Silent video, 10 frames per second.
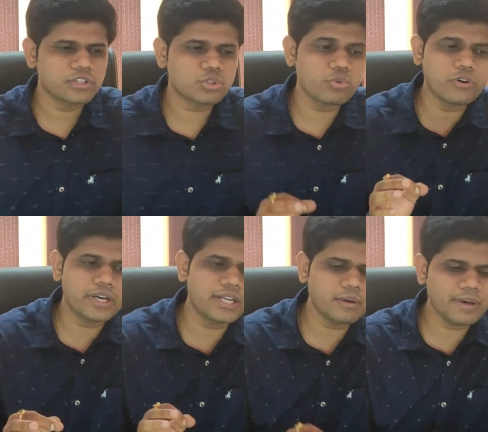So
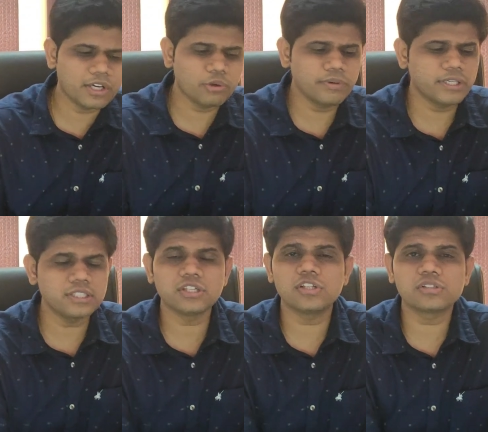vernier micrometer
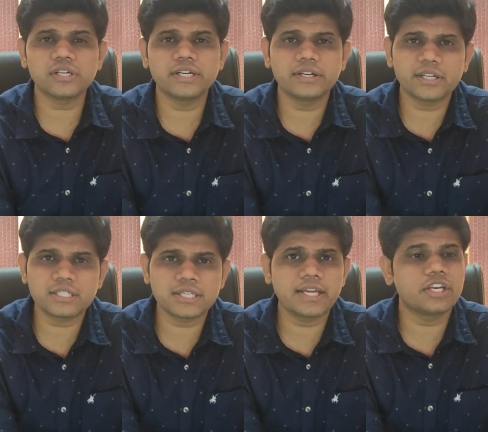is also an
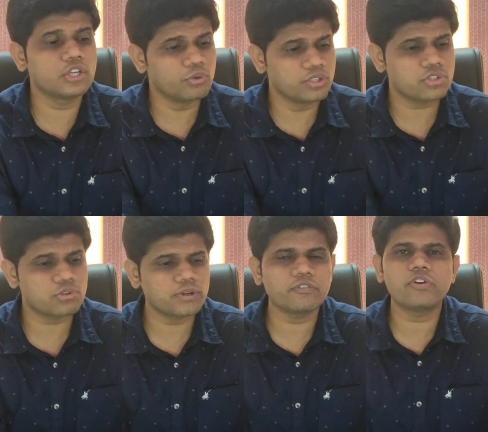interesting and new
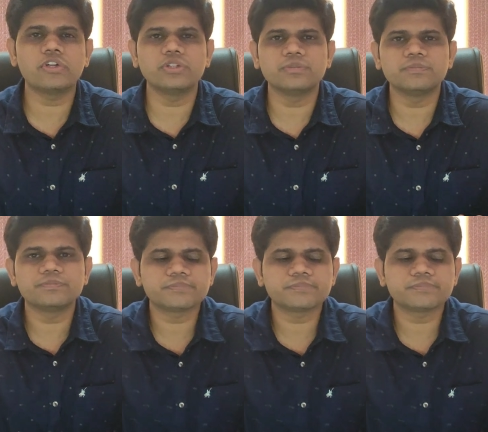instrument for you.